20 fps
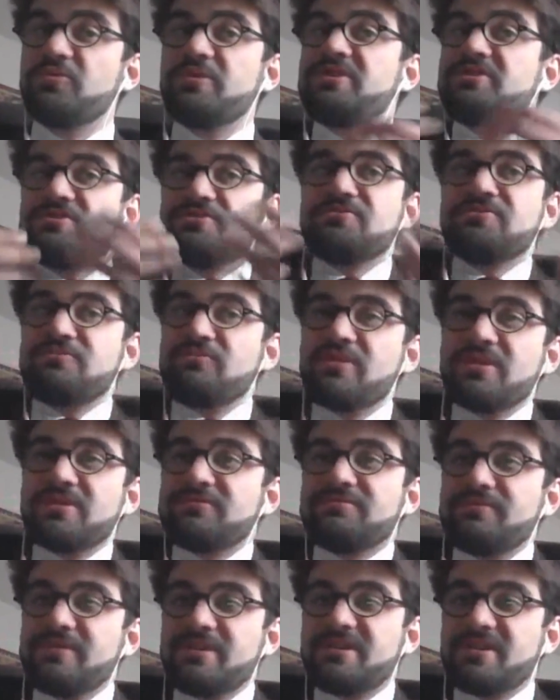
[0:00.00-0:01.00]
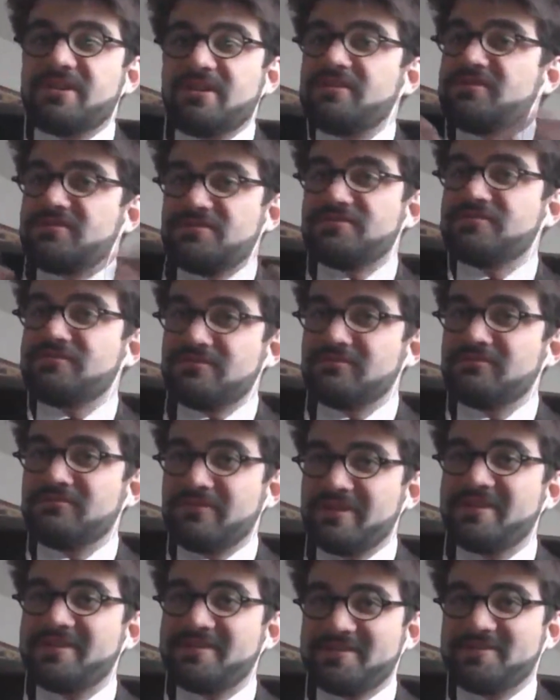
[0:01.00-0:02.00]
we do what we can do
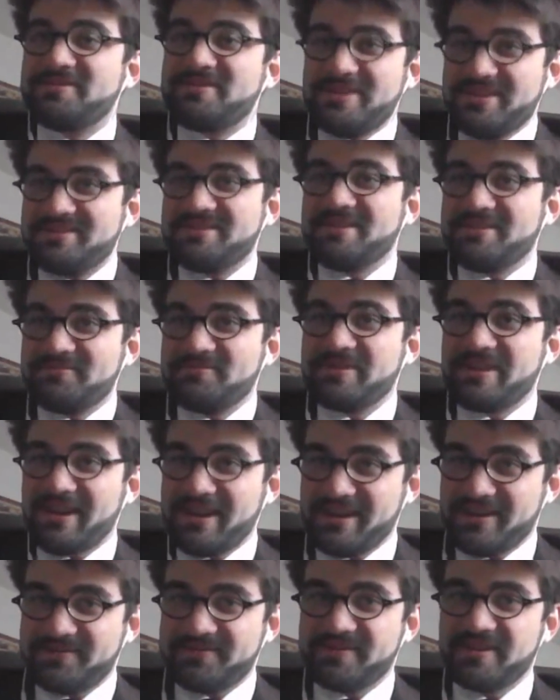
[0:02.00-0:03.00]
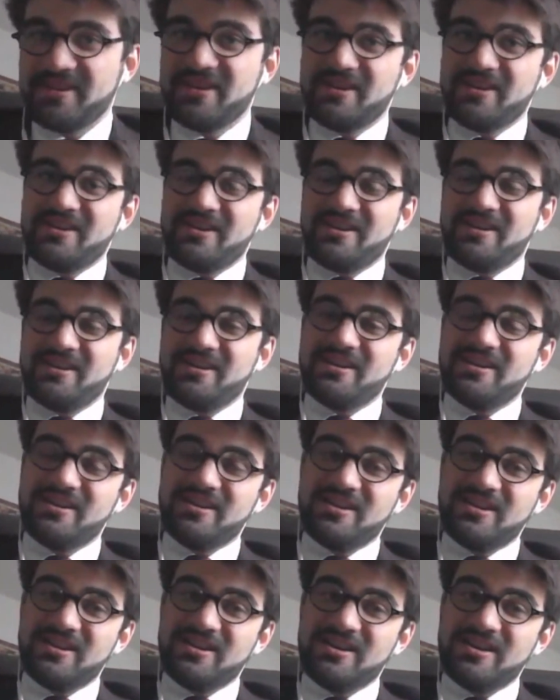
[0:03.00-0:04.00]
with the data we have.
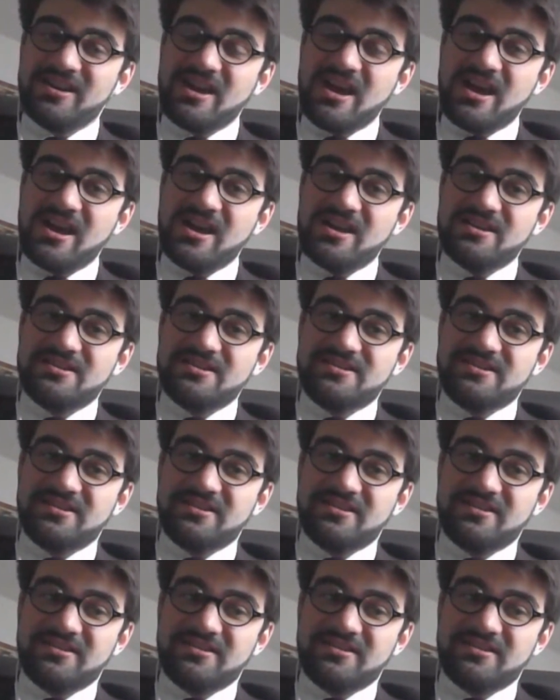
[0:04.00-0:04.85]
And